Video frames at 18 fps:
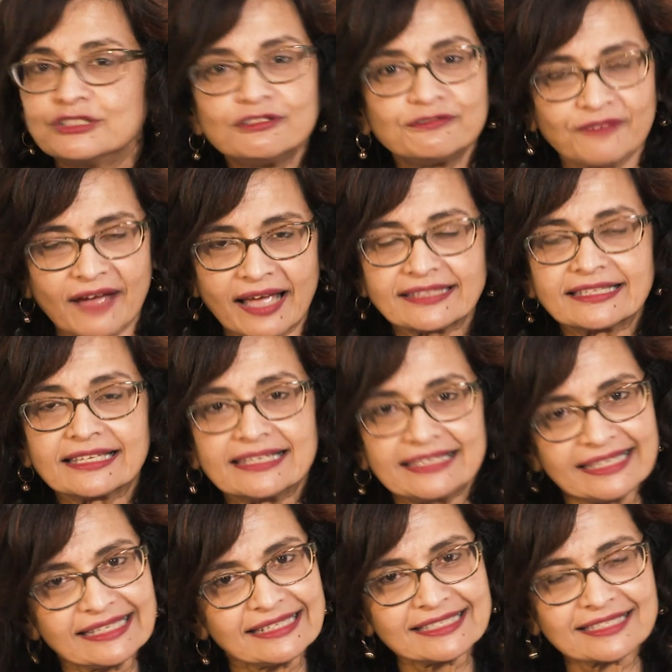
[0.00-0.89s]
You'll find the
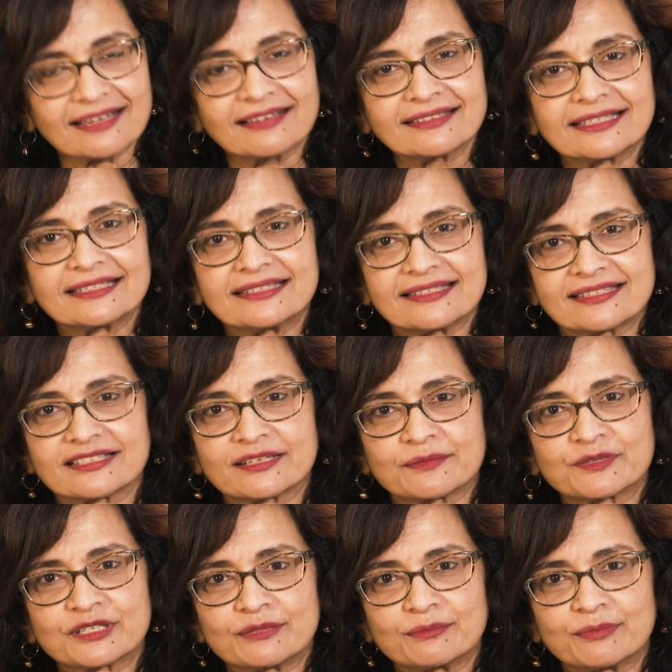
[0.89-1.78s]
links on the
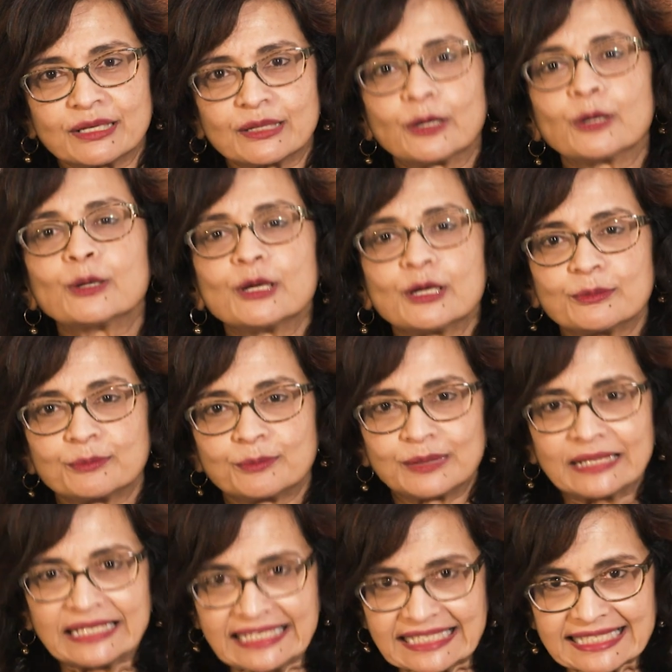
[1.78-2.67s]
description below.
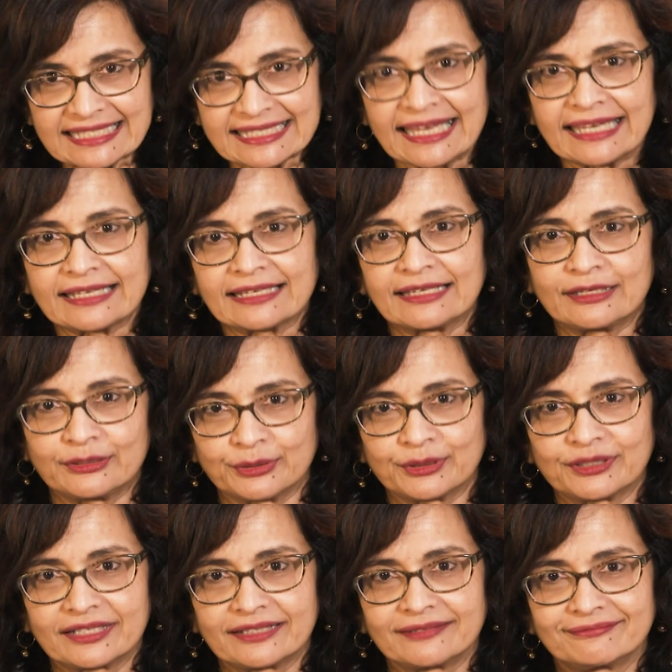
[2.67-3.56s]
Please take a
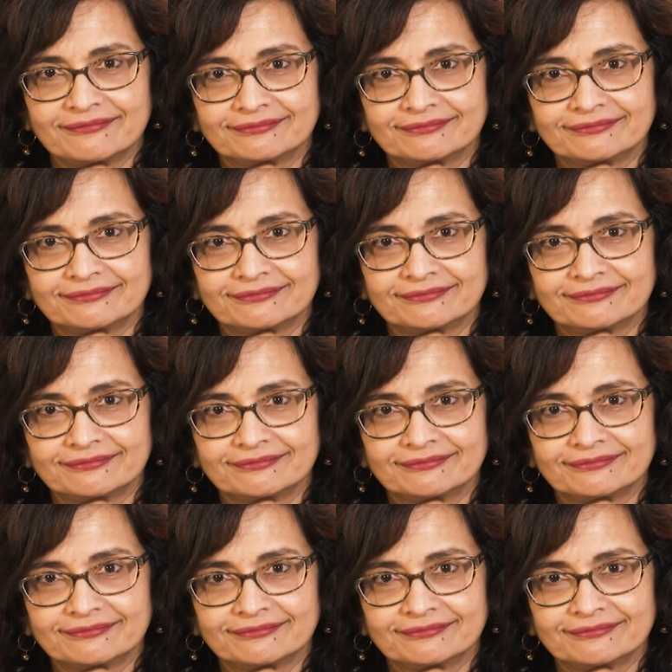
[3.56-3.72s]
look.